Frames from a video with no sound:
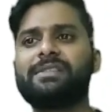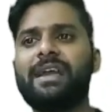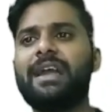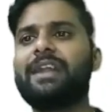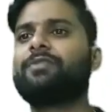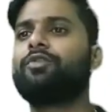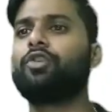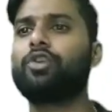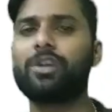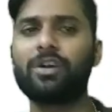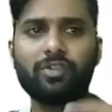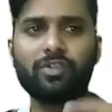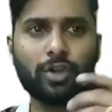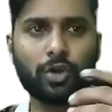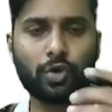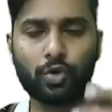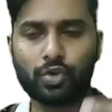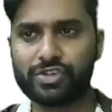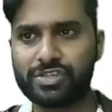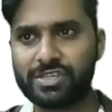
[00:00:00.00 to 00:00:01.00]
and whatever the
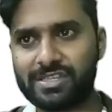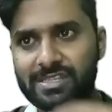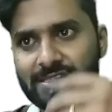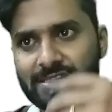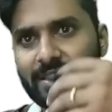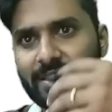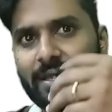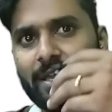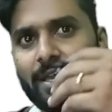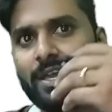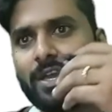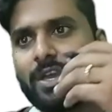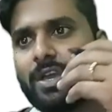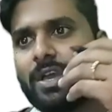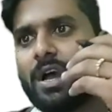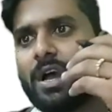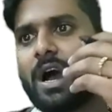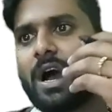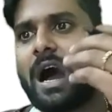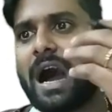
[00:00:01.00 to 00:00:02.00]
questions
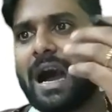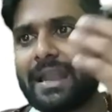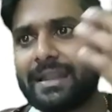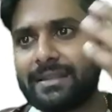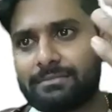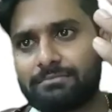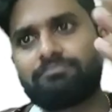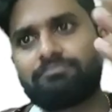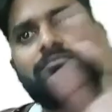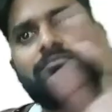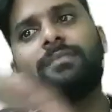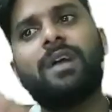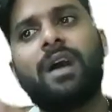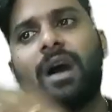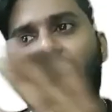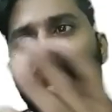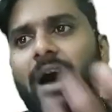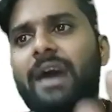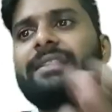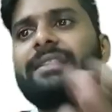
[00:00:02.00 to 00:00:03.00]
are
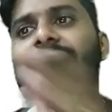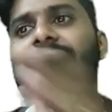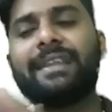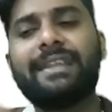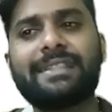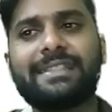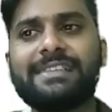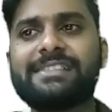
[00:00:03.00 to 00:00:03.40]
are there in the